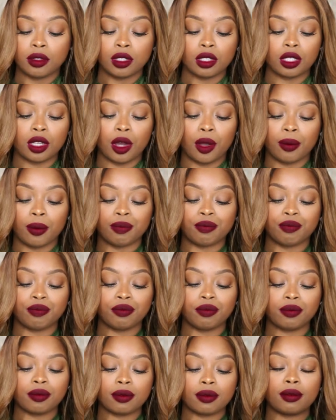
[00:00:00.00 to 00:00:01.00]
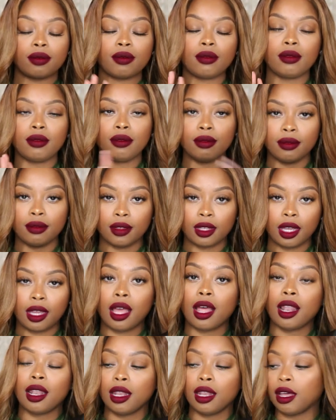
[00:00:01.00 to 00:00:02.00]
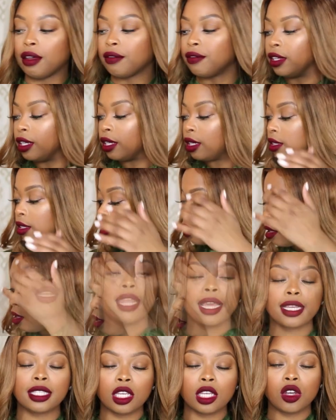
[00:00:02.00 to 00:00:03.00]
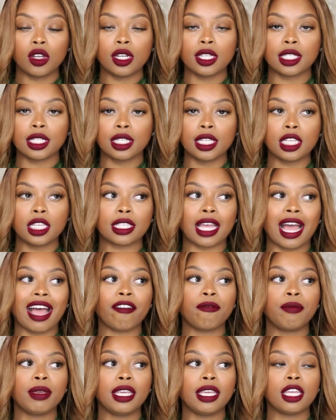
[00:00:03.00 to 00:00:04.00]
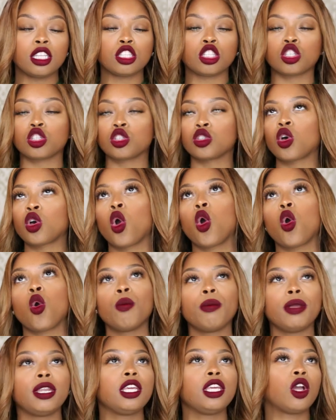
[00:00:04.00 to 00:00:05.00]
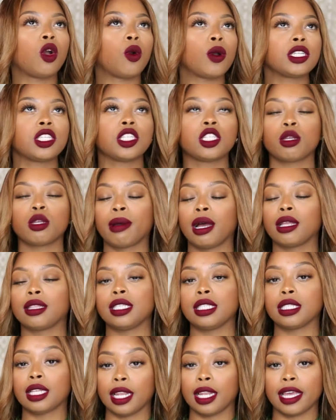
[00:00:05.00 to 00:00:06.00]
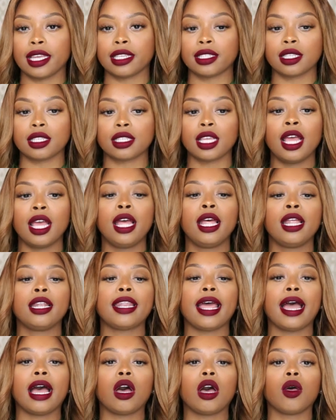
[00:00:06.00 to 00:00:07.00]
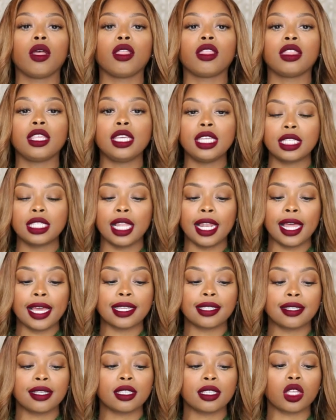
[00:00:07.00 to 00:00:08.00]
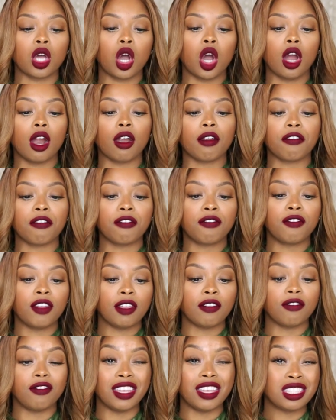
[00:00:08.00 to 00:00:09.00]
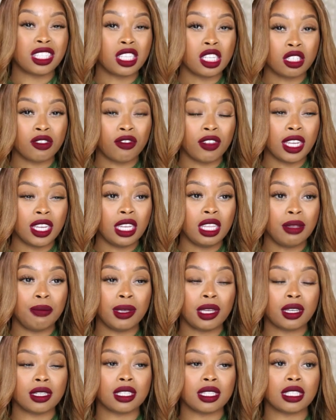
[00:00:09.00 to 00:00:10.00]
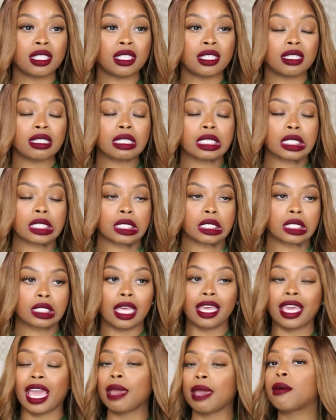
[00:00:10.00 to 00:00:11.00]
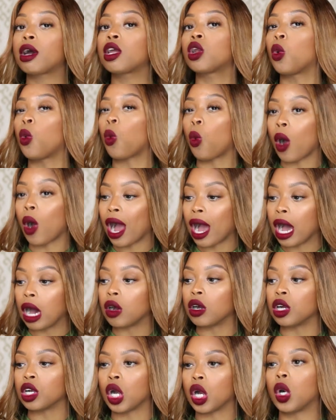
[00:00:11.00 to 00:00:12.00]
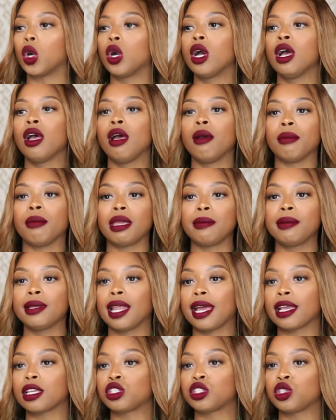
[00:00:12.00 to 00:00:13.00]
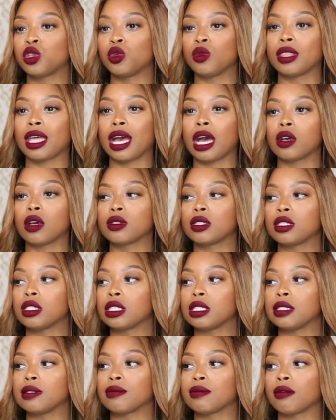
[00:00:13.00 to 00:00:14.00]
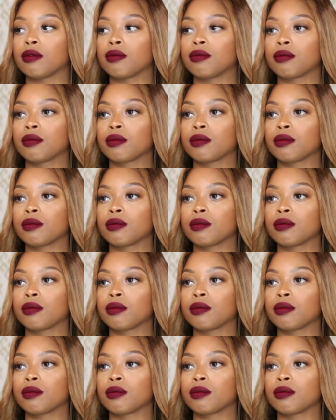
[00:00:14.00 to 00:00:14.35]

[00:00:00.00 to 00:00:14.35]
So love these. Next thing on this list, I've been getting so many questions about these glasses. Now these glasses are vintage Fendi because they came out a while ago, maybe like two thousand